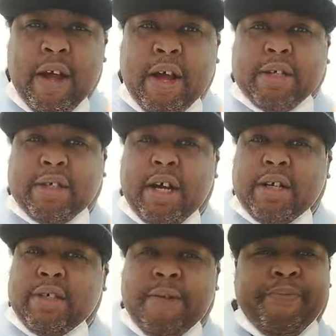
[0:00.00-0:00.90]
cause
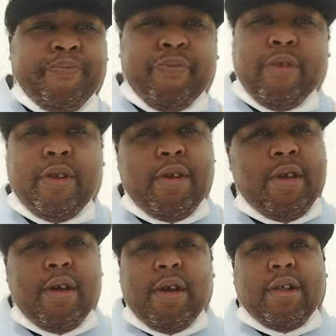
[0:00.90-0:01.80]
cause
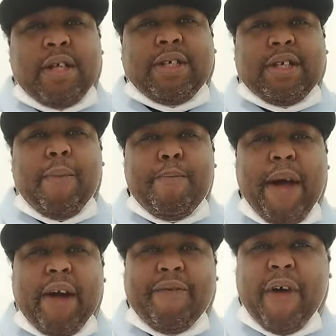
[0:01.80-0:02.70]
this is a
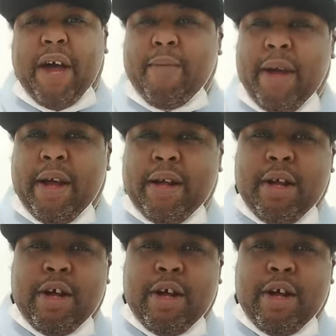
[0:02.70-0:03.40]
mega fight, man.